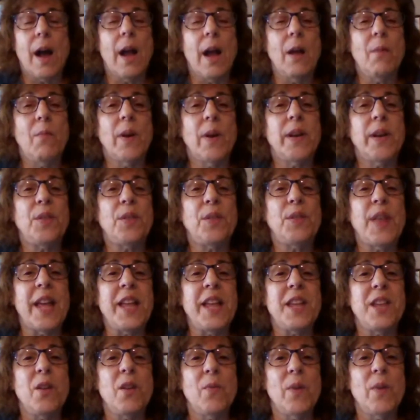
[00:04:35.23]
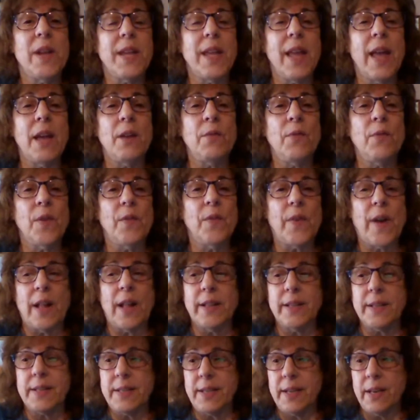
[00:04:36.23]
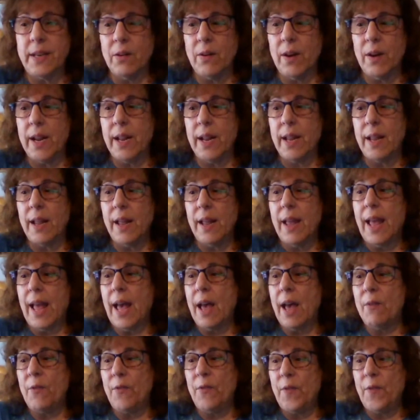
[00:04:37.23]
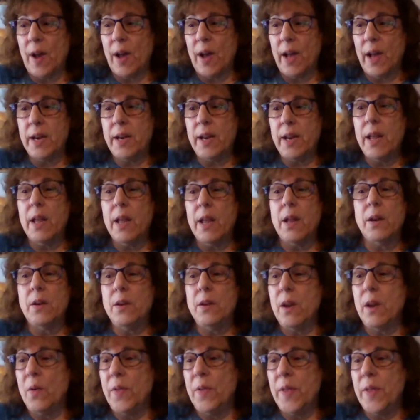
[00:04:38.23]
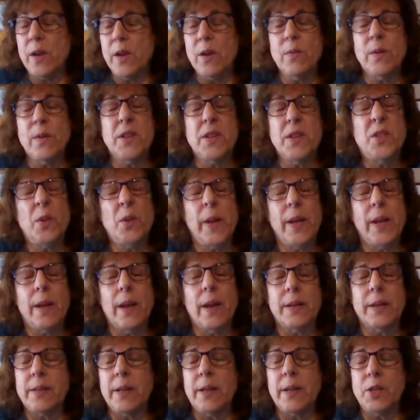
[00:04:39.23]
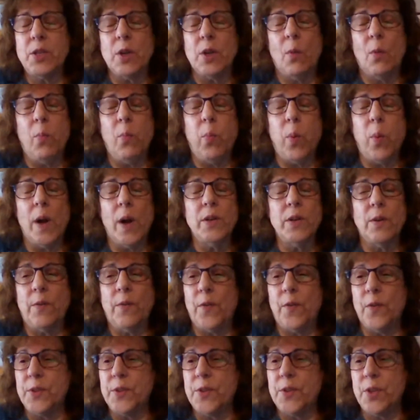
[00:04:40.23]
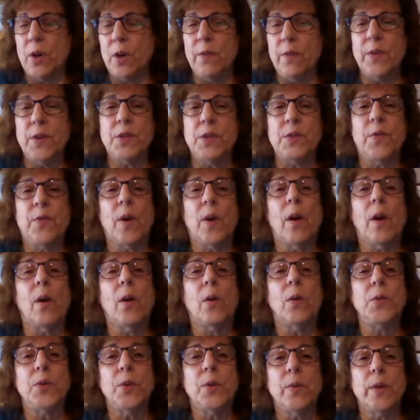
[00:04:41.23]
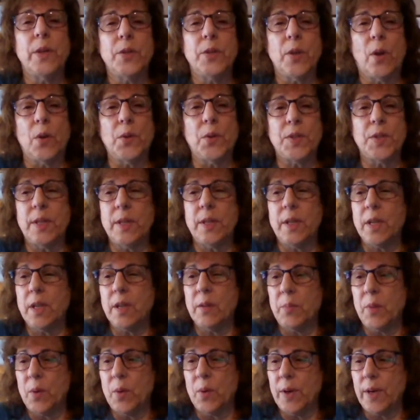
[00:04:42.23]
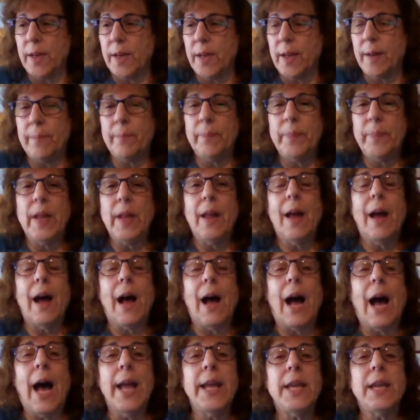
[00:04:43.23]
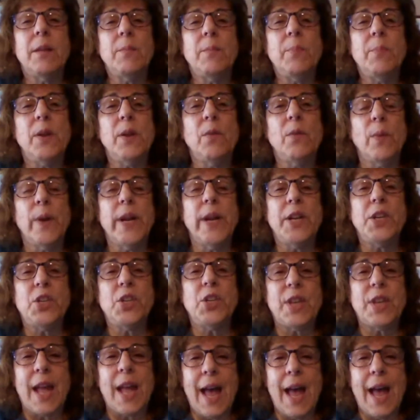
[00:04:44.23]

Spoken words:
I want to thank you again for volunteering. Have fun. Know that you are doing such a wonderful service for our older adults in the community. I can be reached